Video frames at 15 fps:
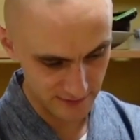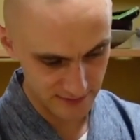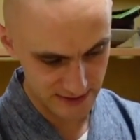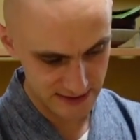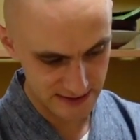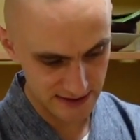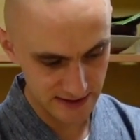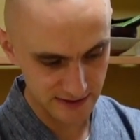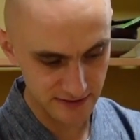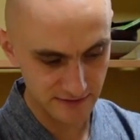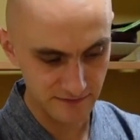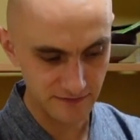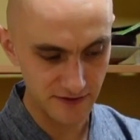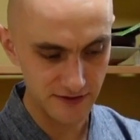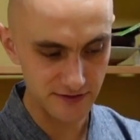center
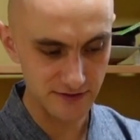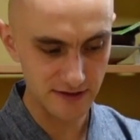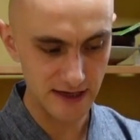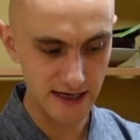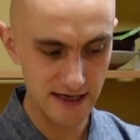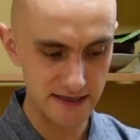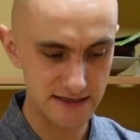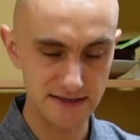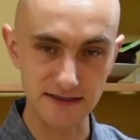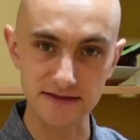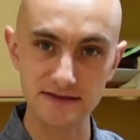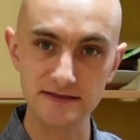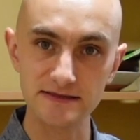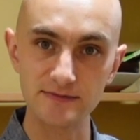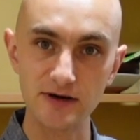funnel has a
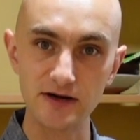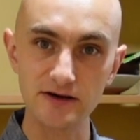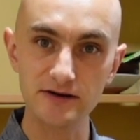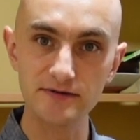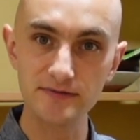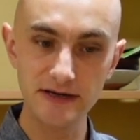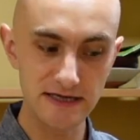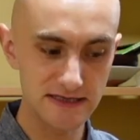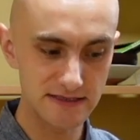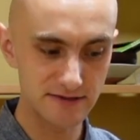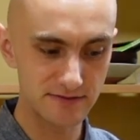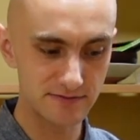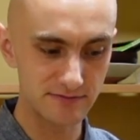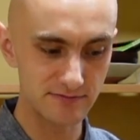smaller base